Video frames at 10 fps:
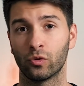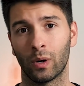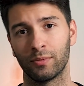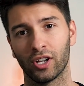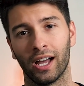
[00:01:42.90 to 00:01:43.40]
this
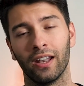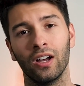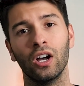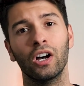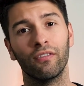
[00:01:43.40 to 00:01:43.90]
website
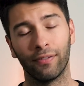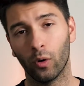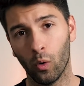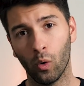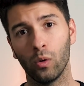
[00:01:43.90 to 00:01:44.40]
for
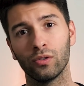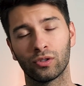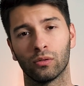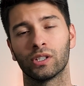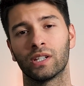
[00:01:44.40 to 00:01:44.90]
all
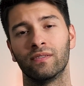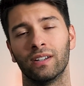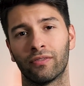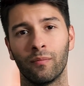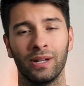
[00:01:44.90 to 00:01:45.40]
sorts of
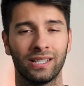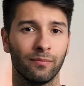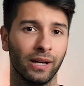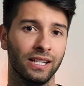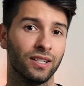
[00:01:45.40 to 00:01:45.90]
different bits
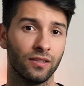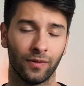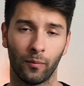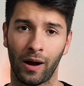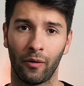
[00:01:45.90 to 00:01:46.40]
and pieces
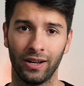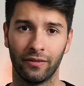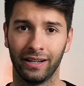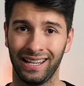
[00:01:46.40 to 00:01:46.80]
for my rendering